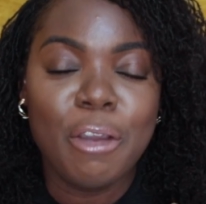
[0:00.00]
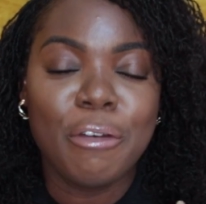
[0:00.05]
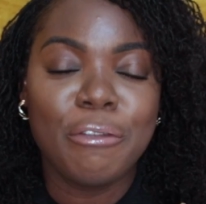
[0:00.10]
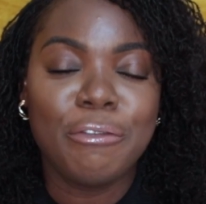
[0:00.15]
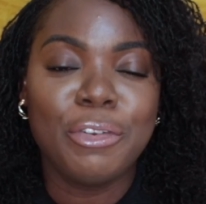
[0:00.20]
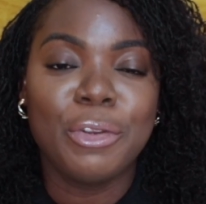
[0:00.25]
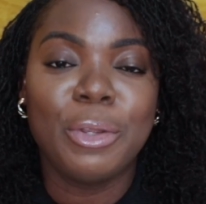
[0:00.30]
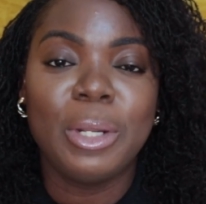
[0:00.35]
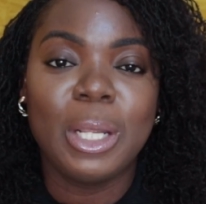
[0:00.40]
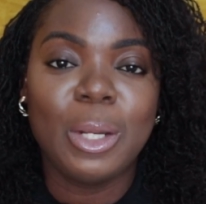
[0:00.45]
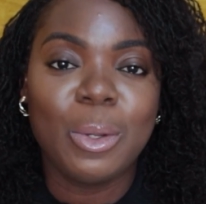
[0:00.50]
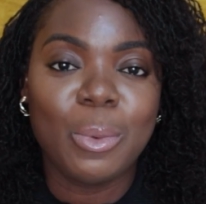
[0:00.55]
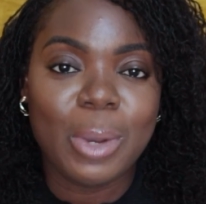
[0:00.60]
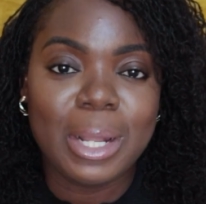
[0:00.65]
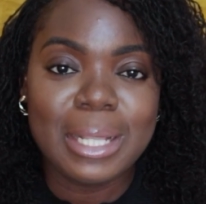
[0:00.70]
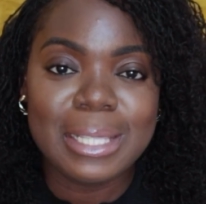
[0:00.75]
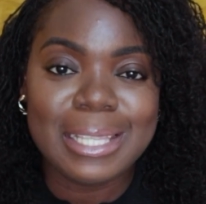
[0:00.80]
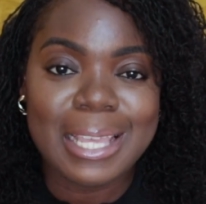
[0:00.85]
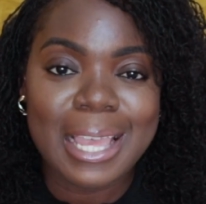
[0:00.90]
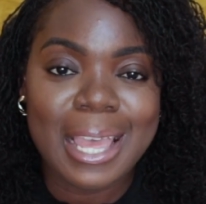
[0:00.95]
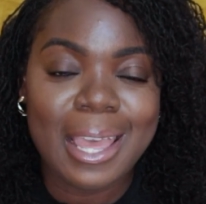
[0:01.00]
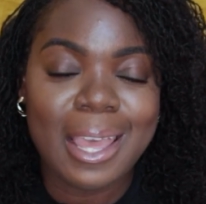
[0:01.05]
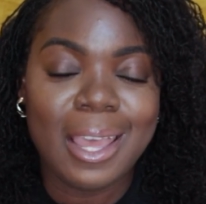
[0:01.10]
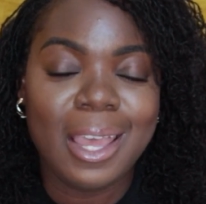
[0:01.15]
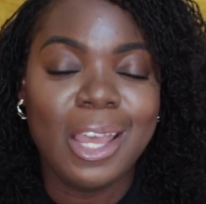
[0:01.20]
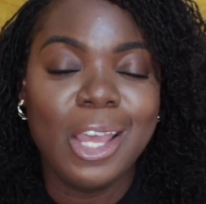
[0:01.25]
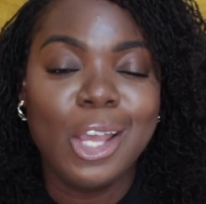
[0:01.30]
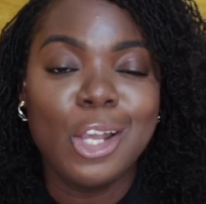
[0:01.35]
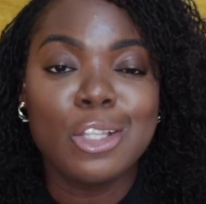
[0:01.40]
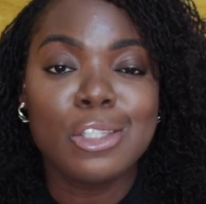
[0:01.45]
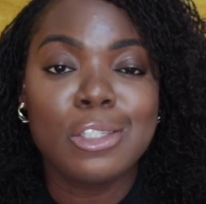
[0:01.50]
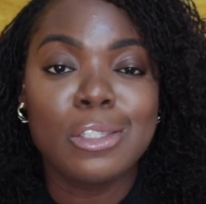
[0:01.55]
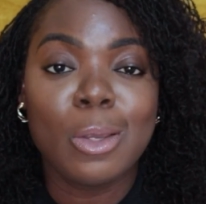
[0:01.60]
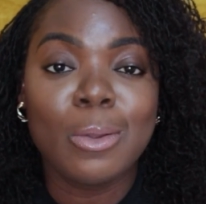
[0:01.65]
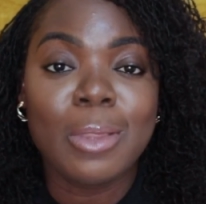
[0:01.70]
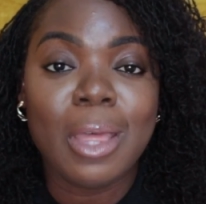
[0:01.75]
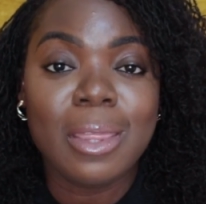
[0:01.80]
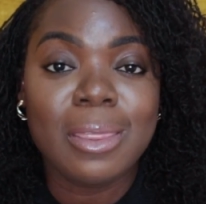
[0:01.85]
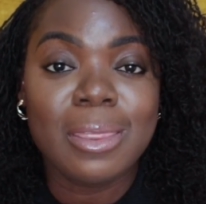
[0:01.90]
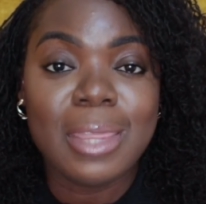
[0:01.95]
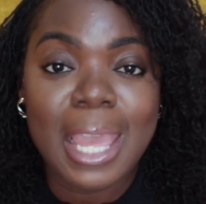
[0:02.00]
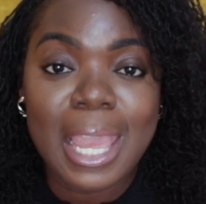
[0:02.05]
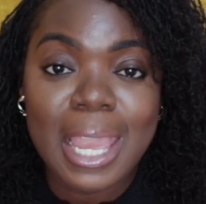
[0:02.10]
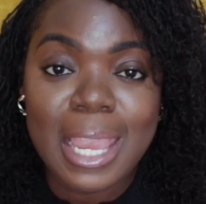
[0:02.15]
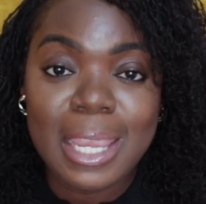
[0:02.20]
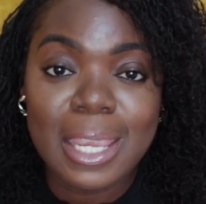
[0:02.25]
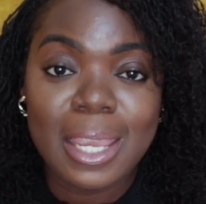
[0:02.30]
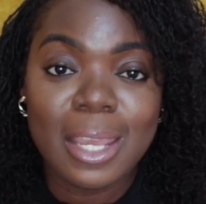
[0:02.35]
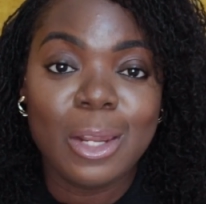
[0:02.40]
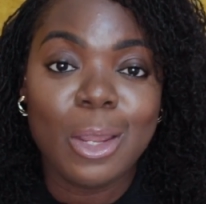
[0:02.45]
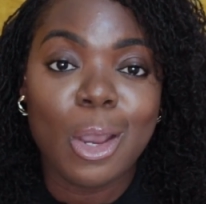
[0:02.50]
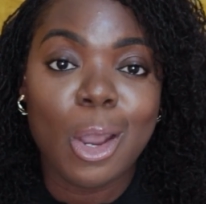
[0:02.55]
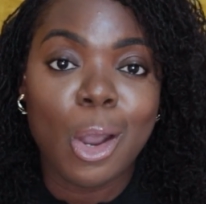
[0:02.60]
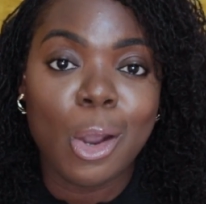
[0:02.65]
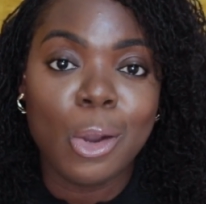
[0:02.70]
for your little one's hair so that they can